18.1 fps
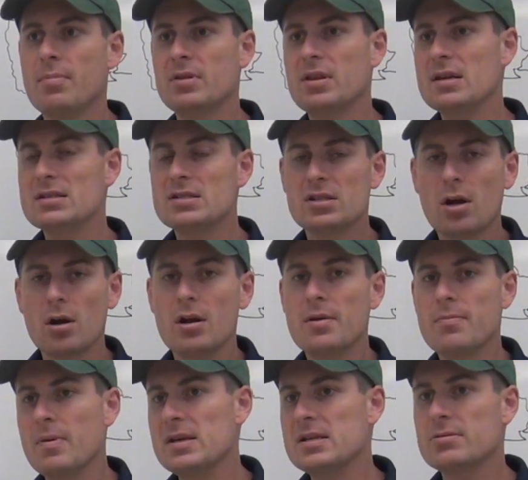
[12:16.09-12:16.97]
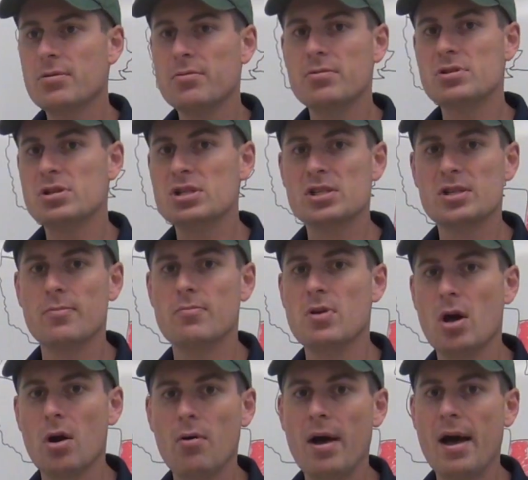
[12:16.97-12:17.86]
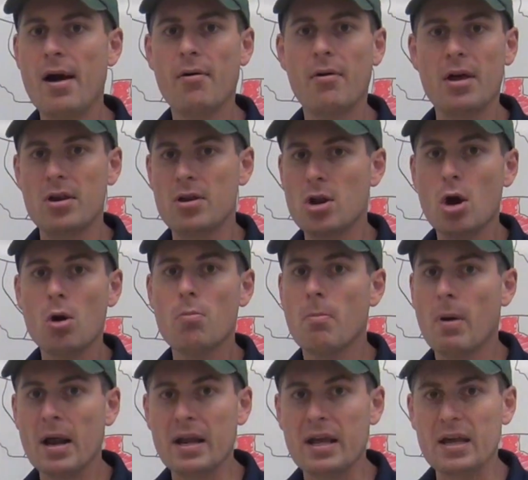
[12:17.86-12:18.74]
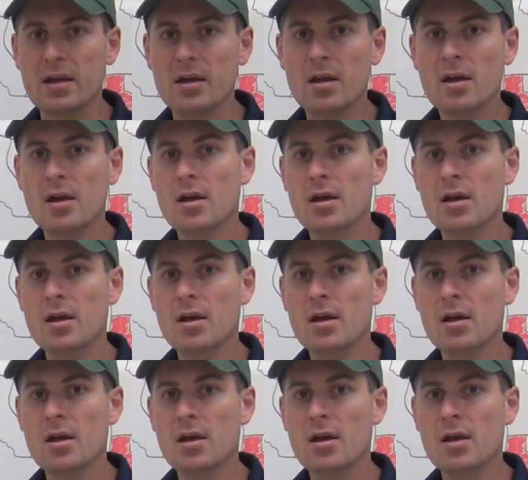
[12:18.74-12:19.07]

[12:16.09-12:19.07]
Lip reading: but they started basically with just some know-how and no money.